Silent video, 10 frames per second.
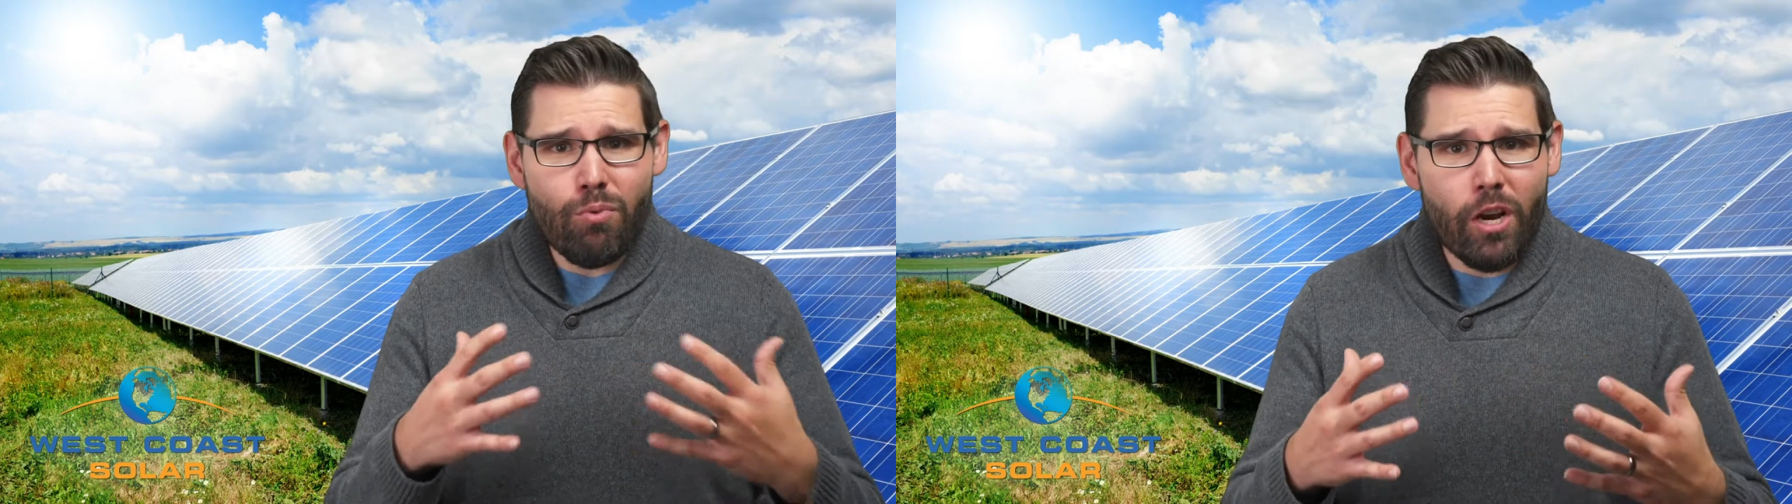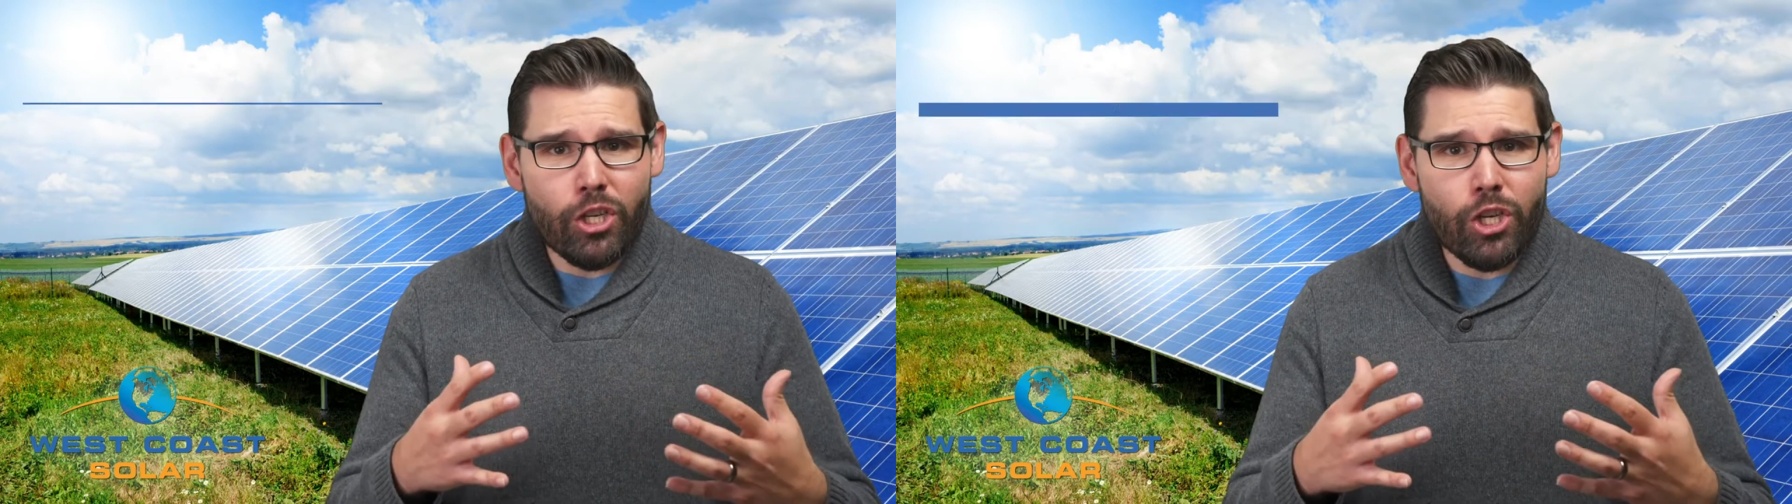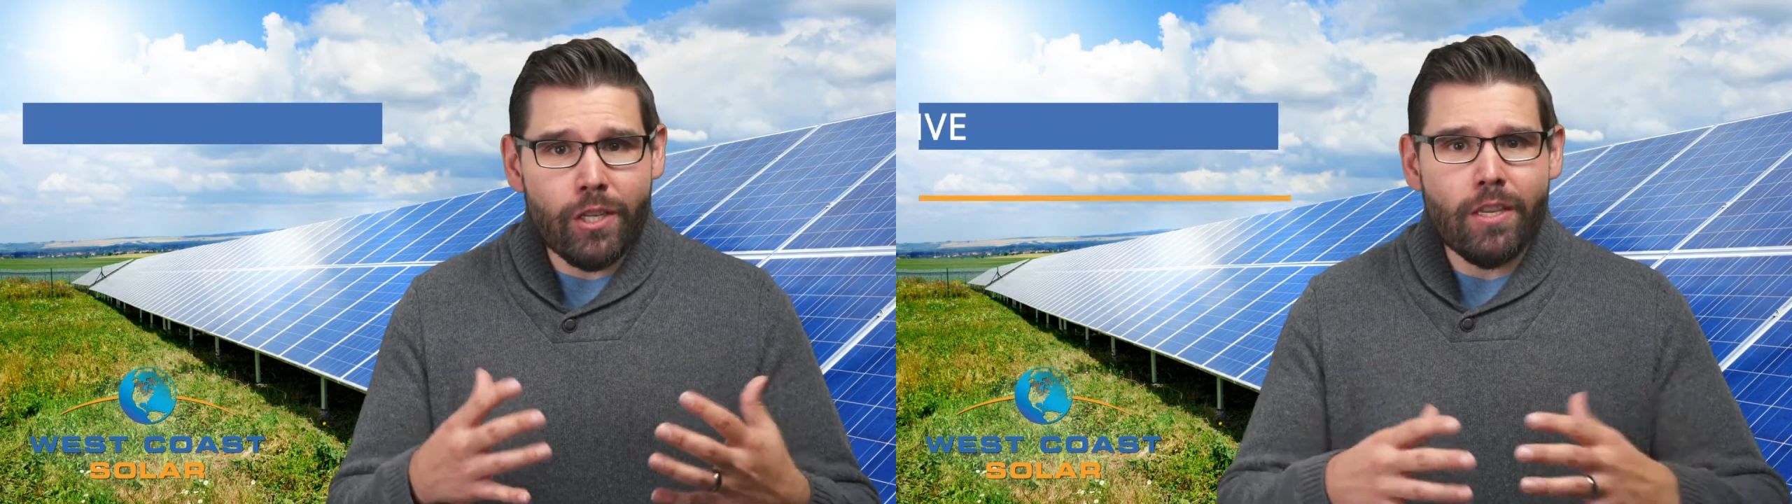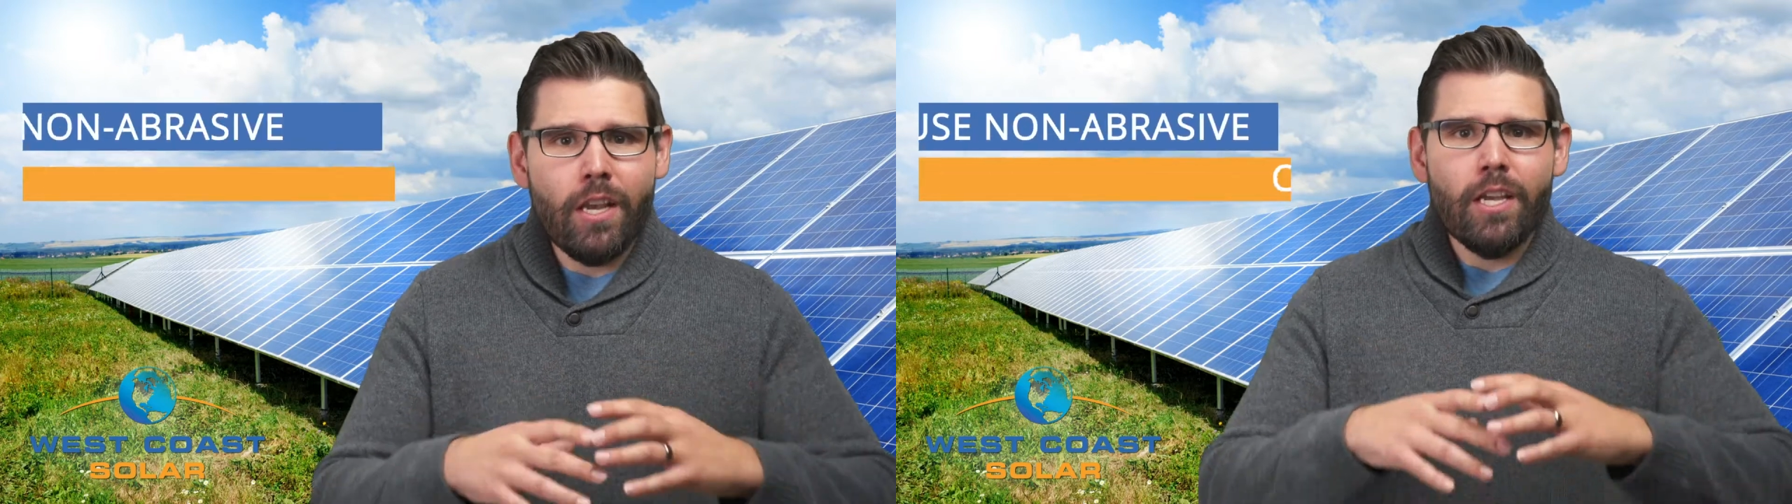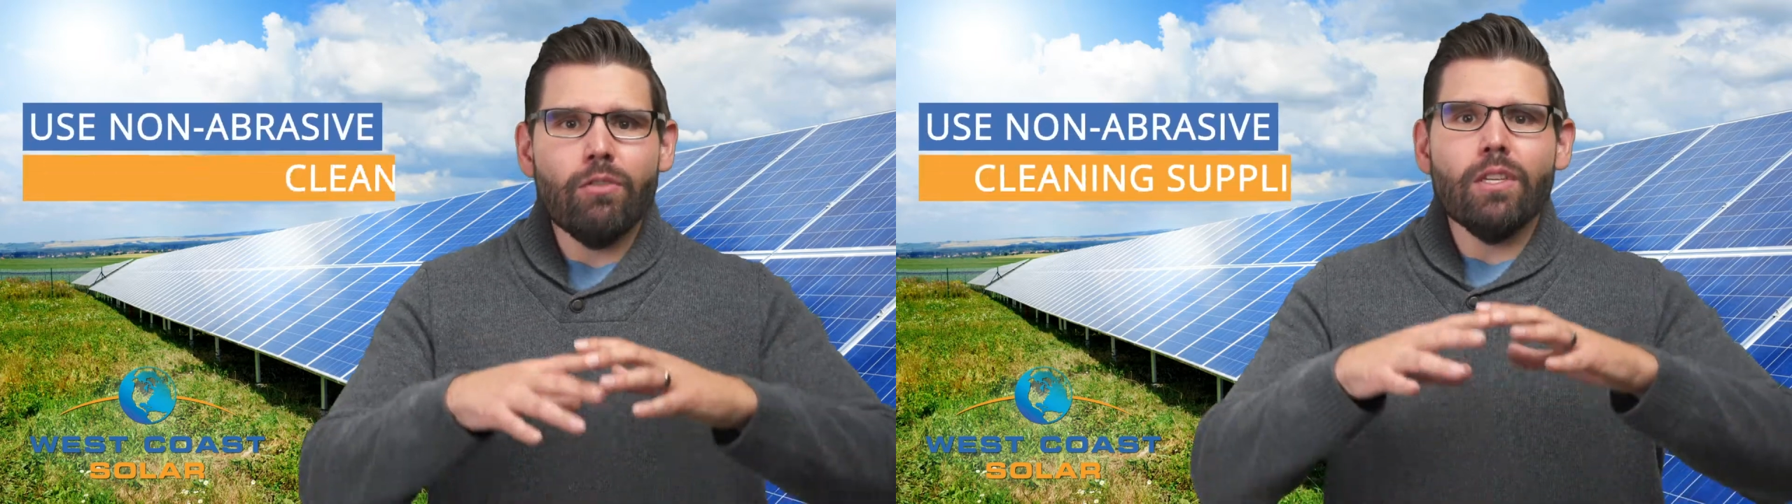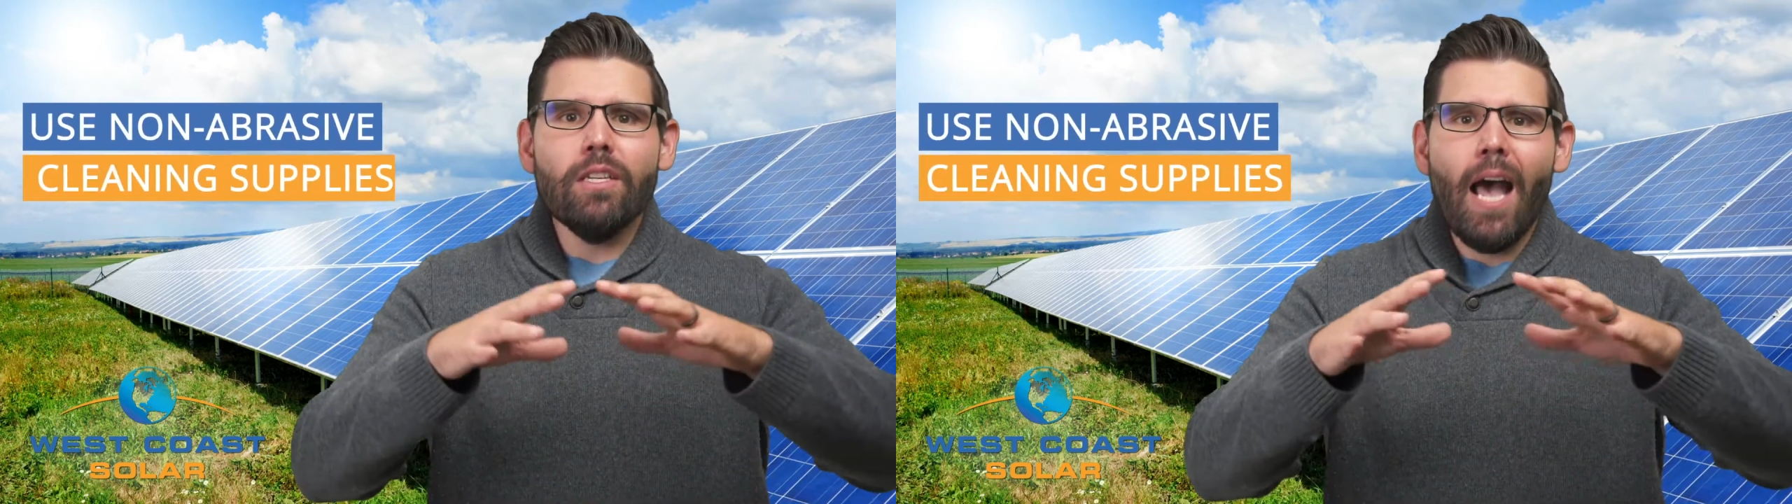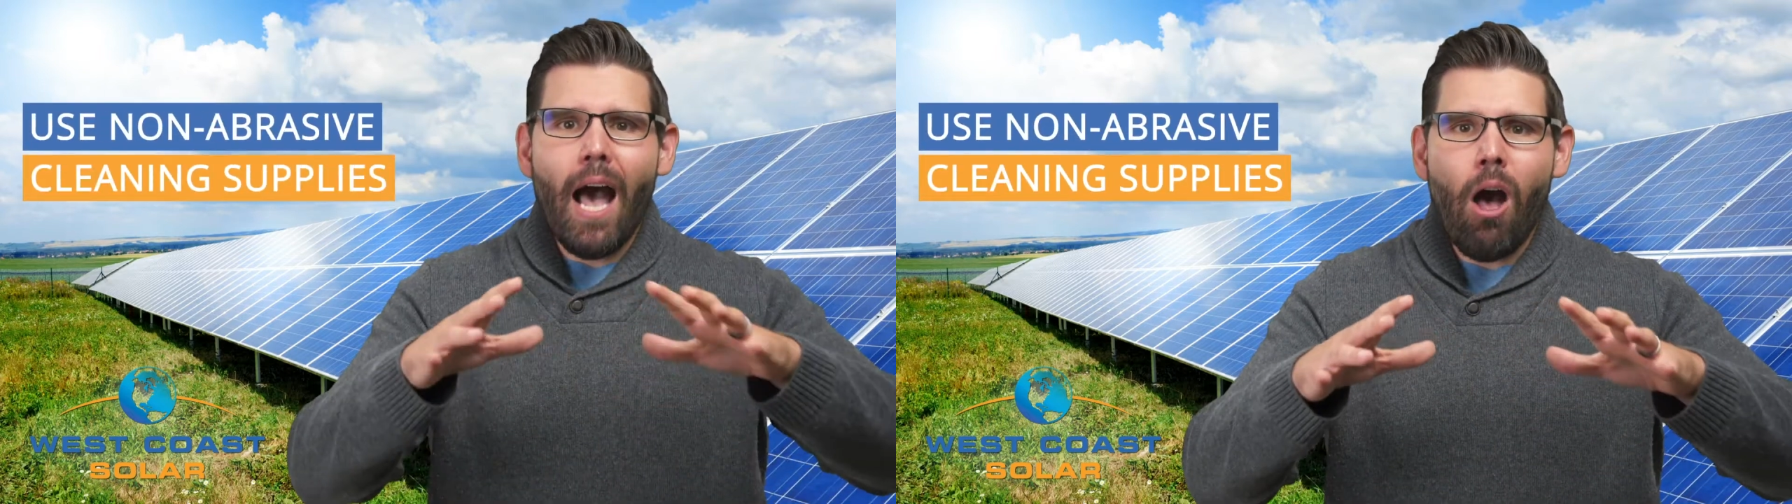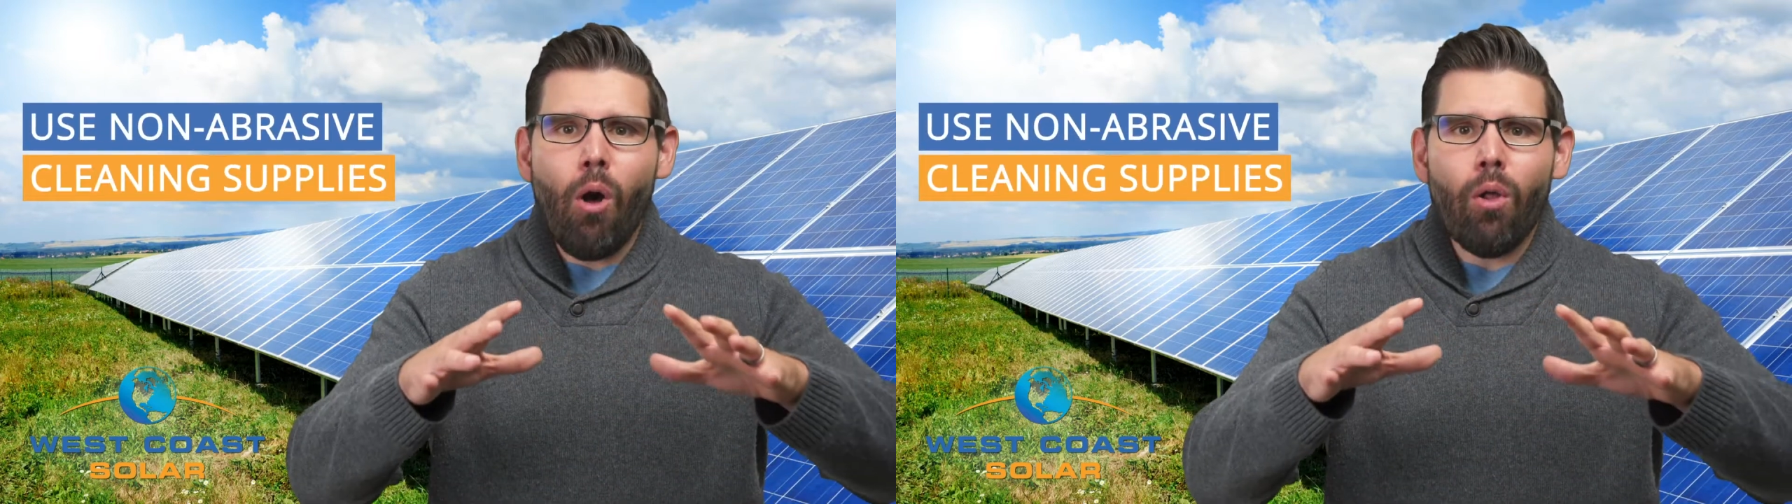brushes, use a
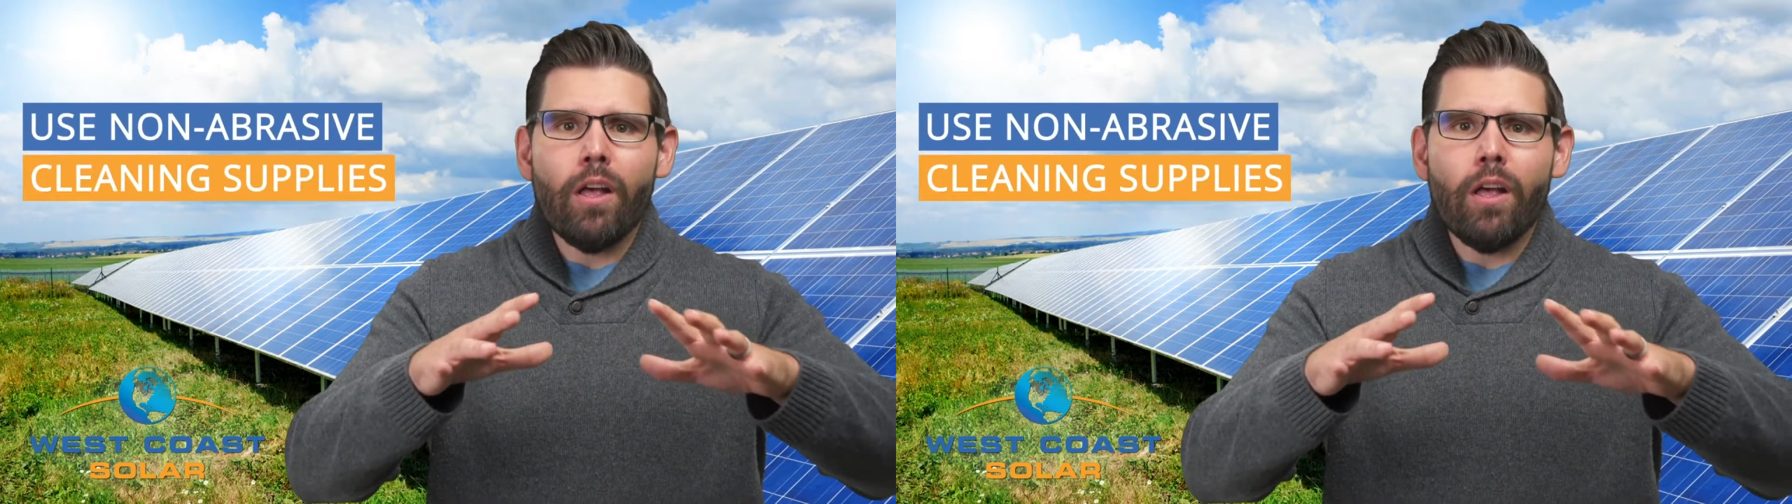towel